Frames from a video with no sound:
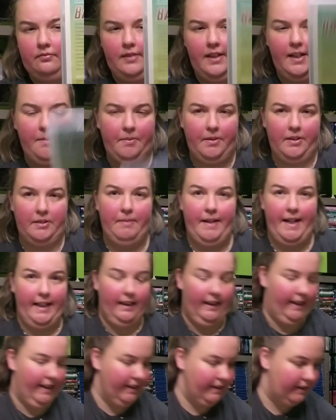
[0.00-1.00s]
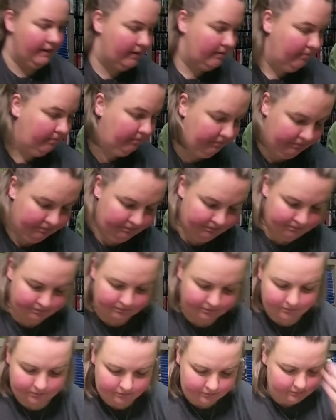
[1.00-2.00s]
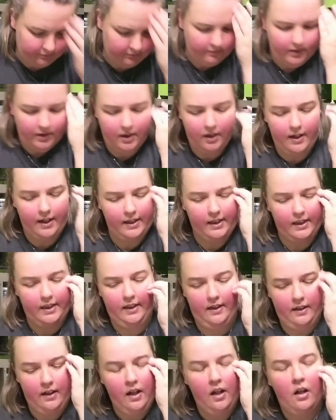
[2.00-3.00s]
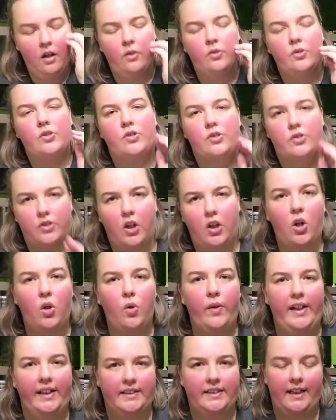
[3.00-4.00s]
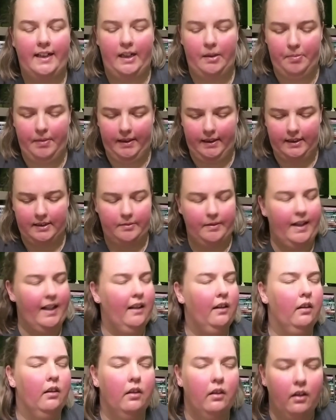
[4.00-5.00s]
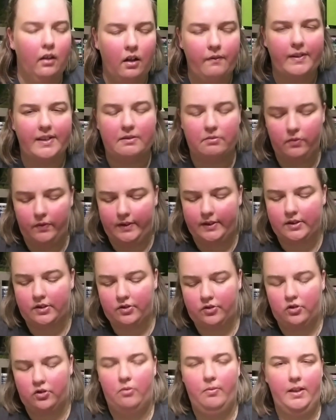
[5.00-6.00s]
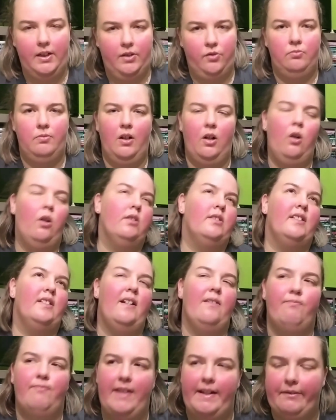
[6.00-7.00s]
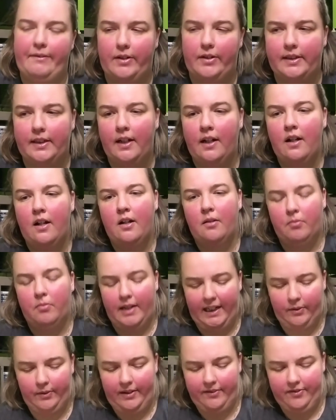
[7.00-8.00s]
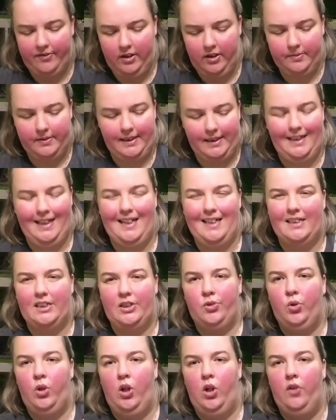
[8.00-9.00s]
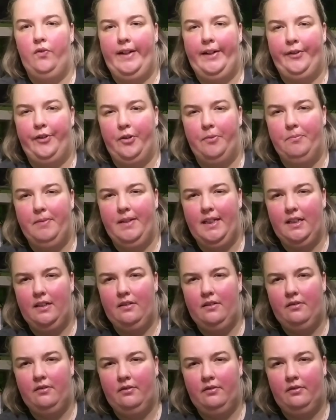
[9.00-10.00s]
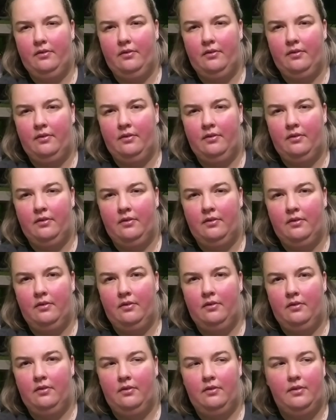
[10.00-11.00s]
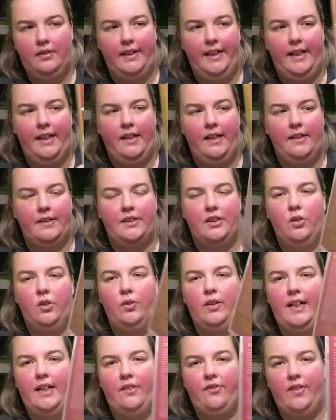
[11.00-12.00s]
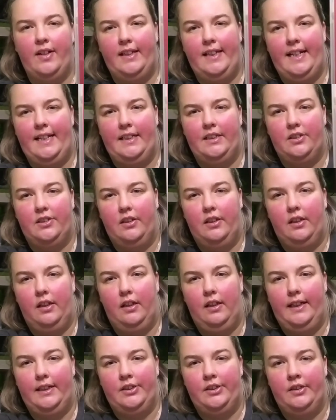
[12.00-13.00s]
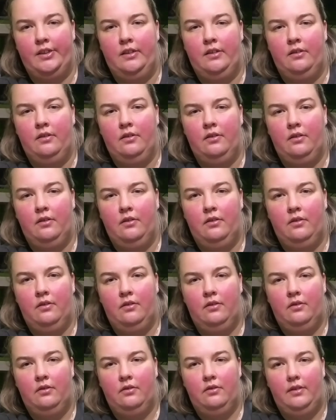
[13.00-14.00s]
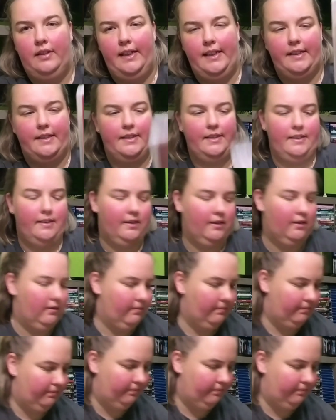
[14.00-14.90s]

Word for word: Yep, there's Badlands. All right, then. So excited he picked this one. I love this movie so much. One of my all-time favorite black white films, and that is 12 Angry Men. Yeah, so glad to finally add this to the collection. Yes.